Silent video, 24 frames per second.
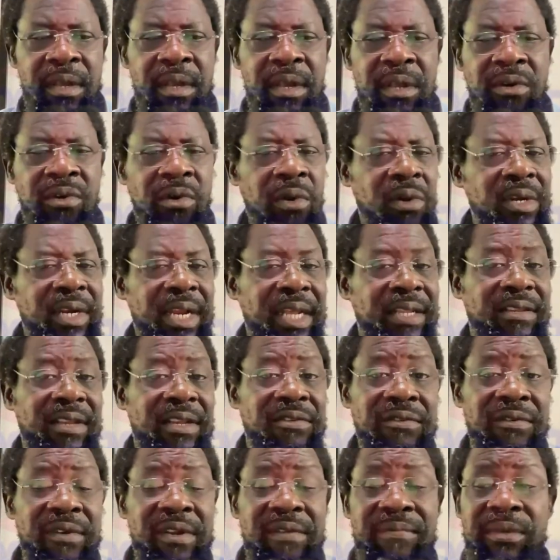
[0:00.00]
not
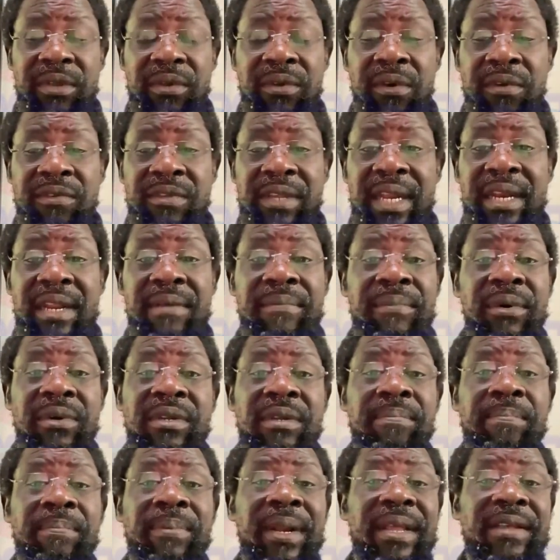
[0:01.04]
necessarily because
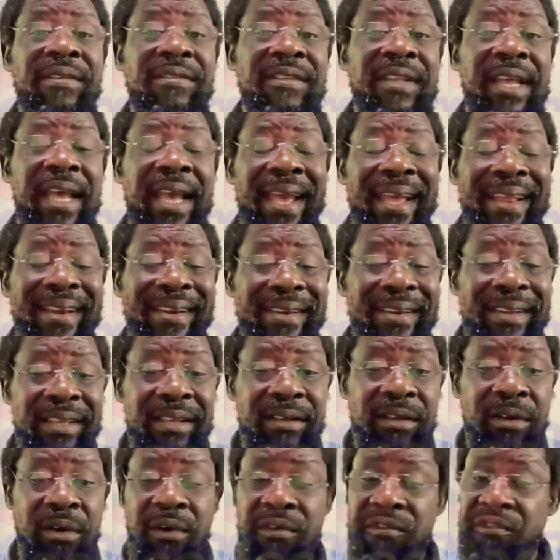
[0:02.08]
anybody placed any
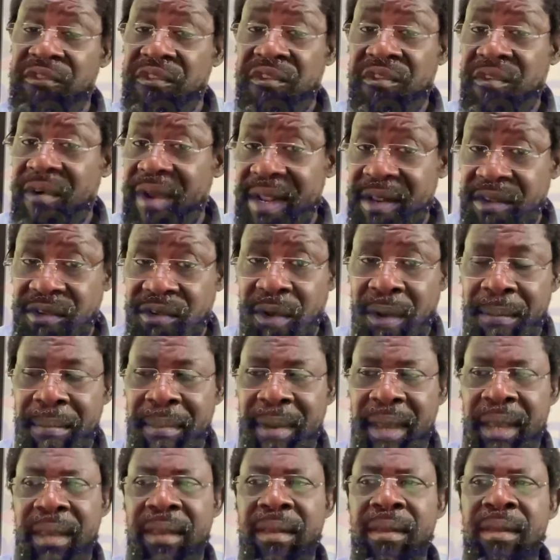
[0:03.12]
constraint on
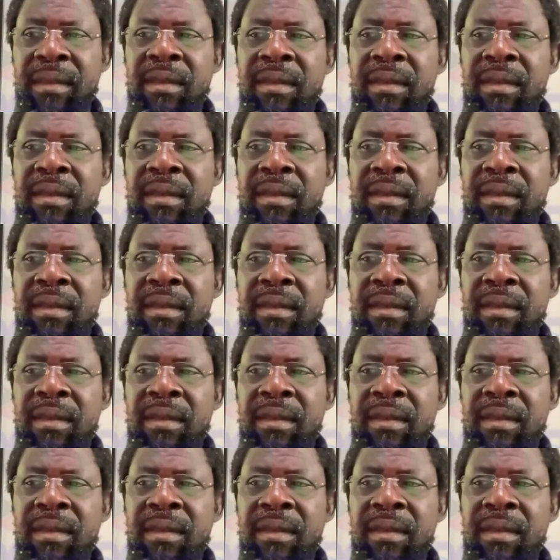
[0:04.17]
me,